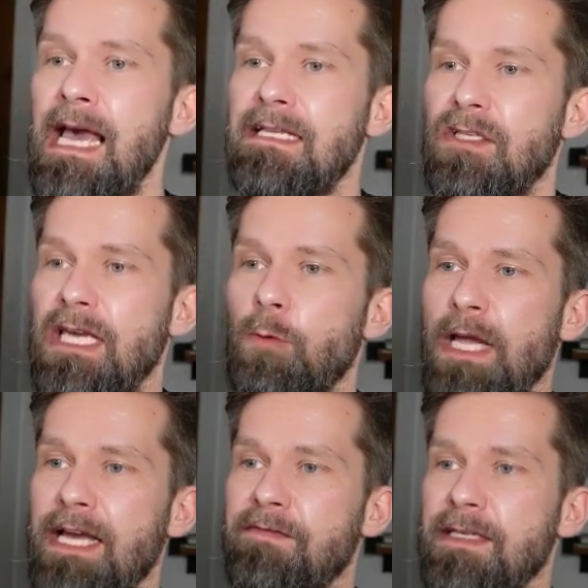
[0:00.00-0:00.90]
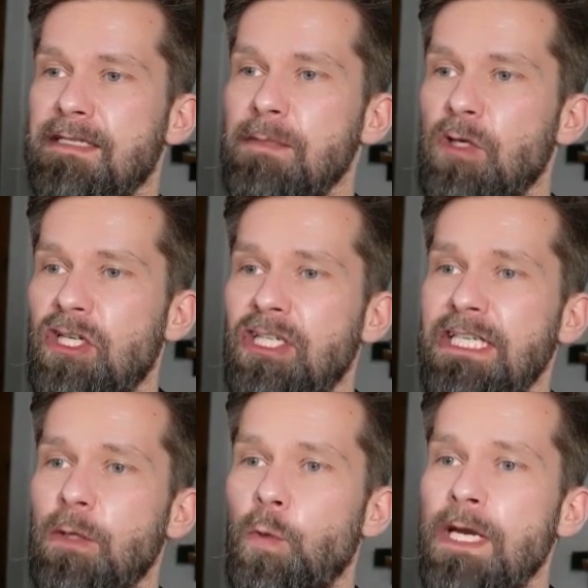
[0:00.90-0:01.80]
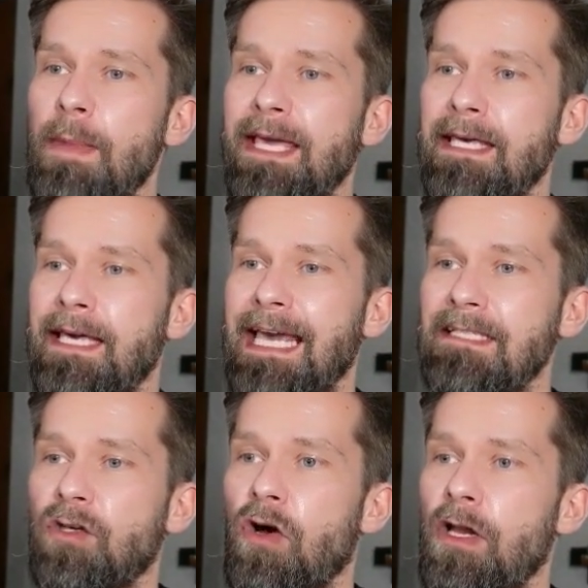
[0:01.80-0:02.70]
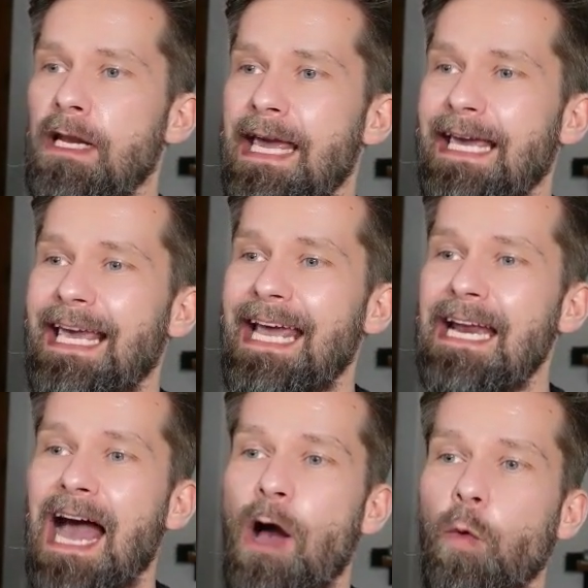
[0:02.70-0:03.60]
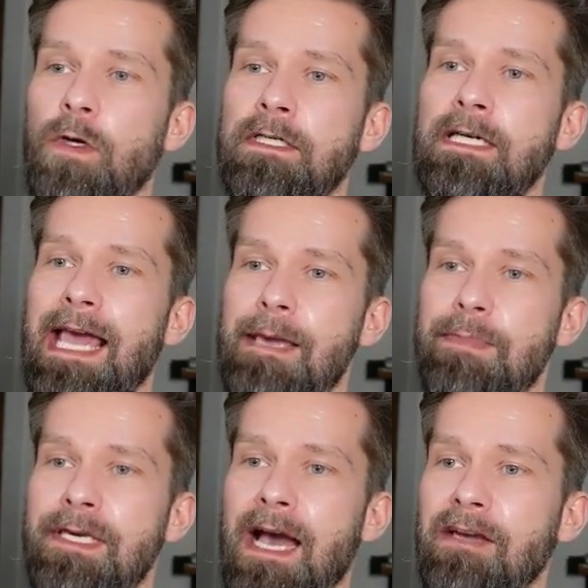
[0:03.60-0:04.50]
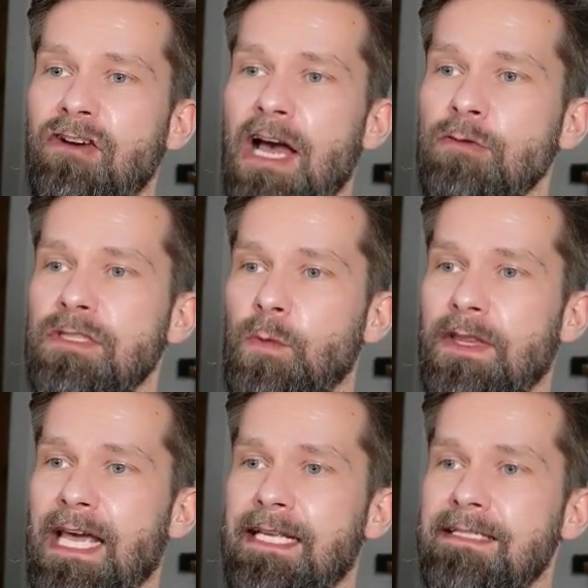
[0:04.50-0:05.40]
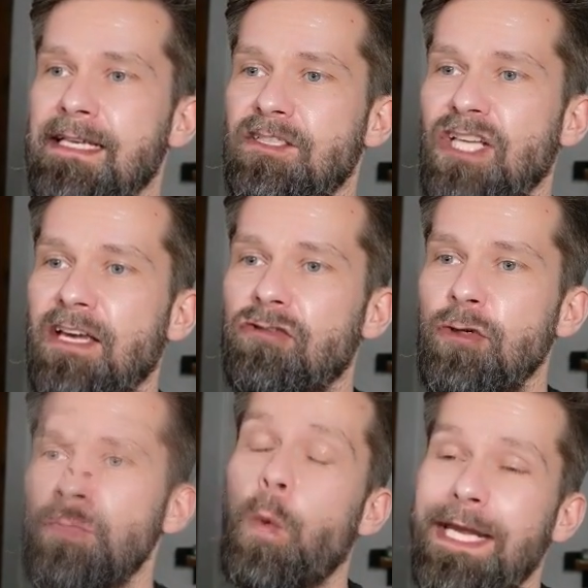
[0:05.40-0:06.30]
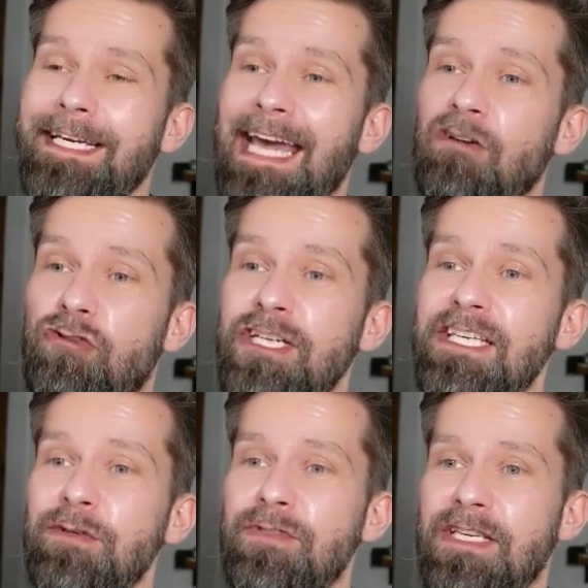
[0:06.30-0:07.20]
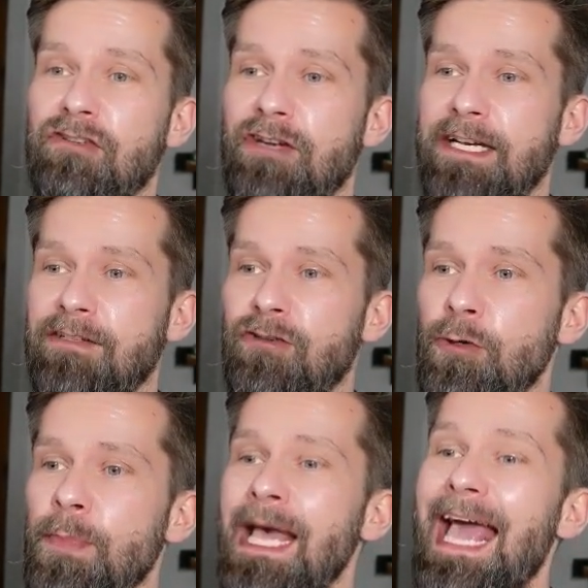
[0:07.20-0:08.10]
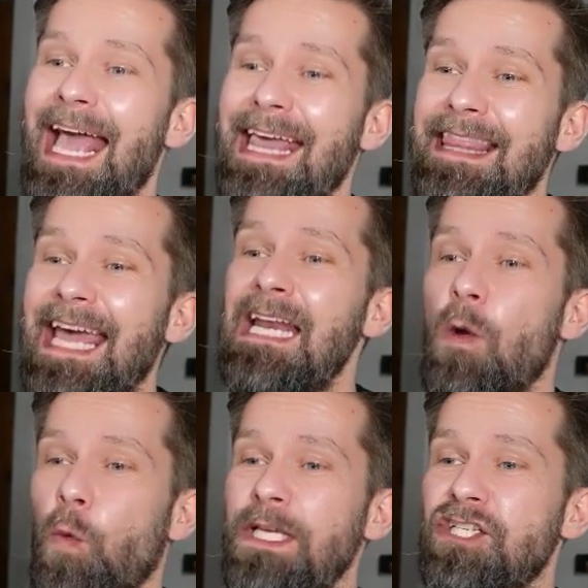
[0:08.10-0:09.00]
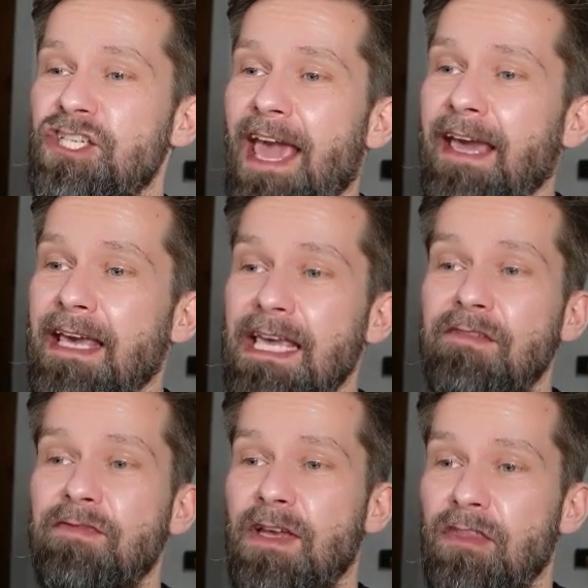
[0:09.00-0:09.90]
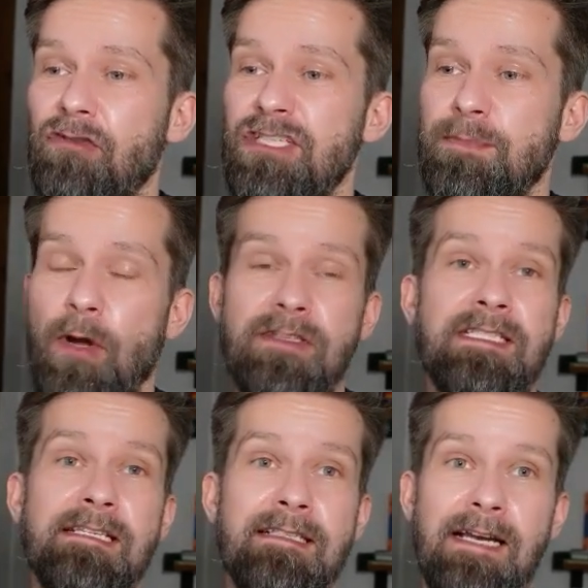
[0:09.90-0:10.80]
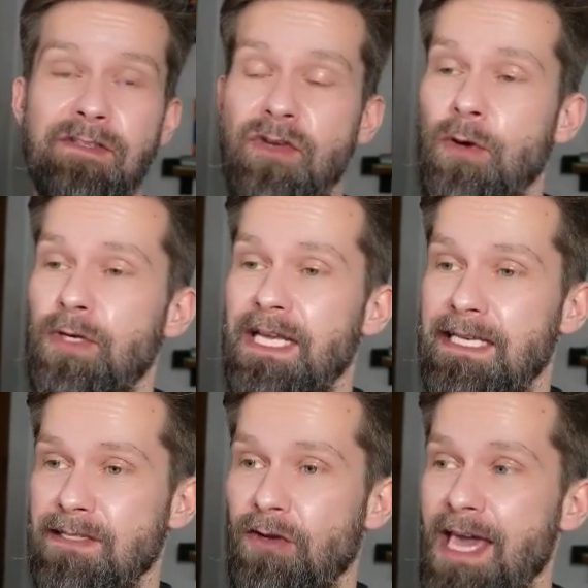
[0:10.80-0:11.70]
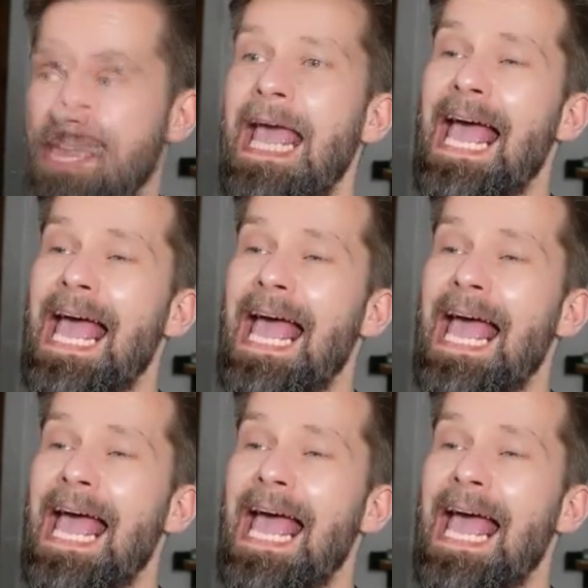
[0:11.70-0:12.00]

So here we have, similarly, we're making get call, again, our API route, that is check groups. We again reusing created group, and then we check if the response status code is okay.